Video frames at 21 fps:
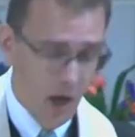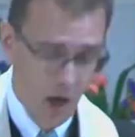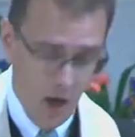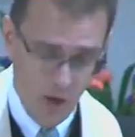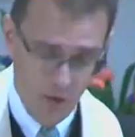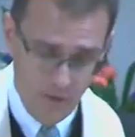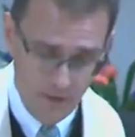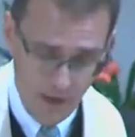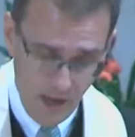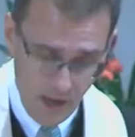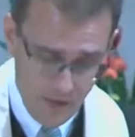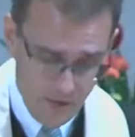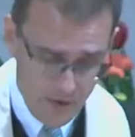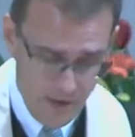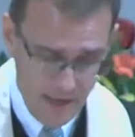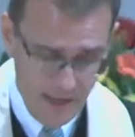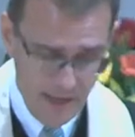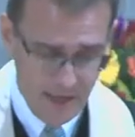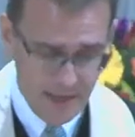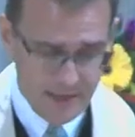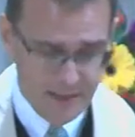On the other
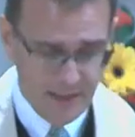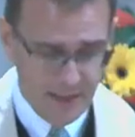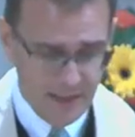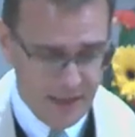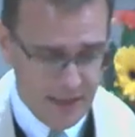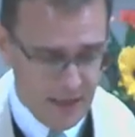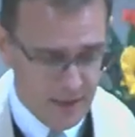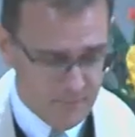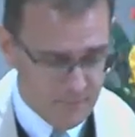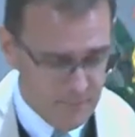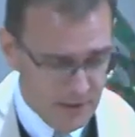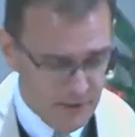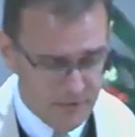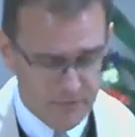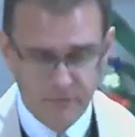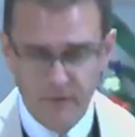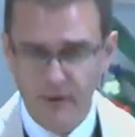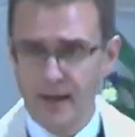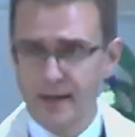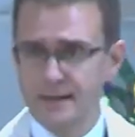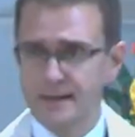hand, it can be
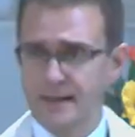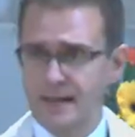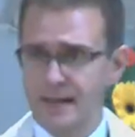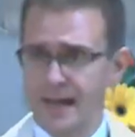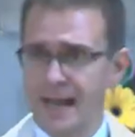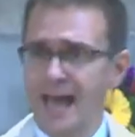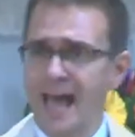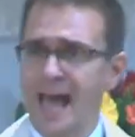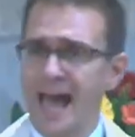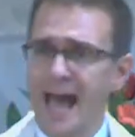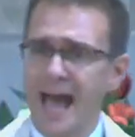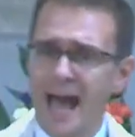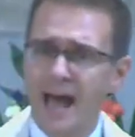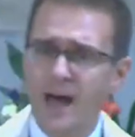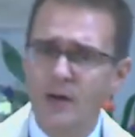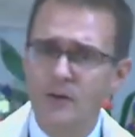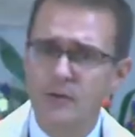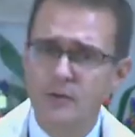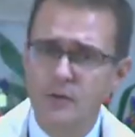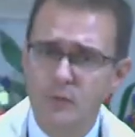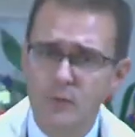frightening. How
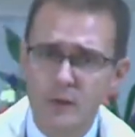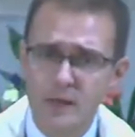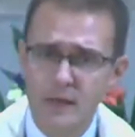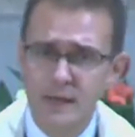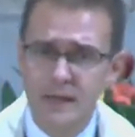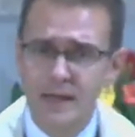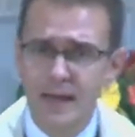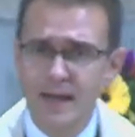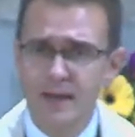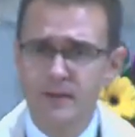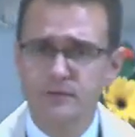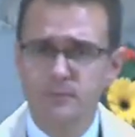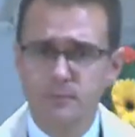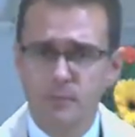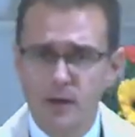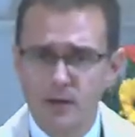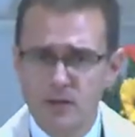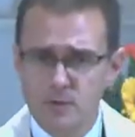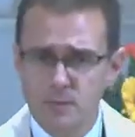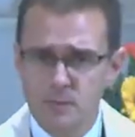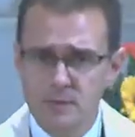do we, as
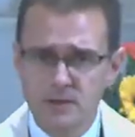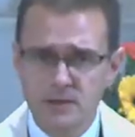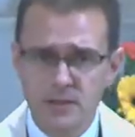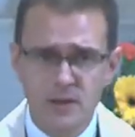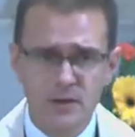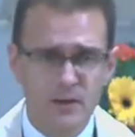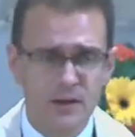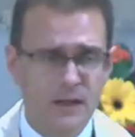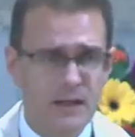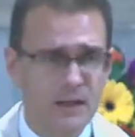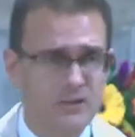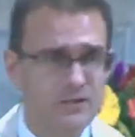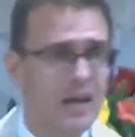Presbyterians,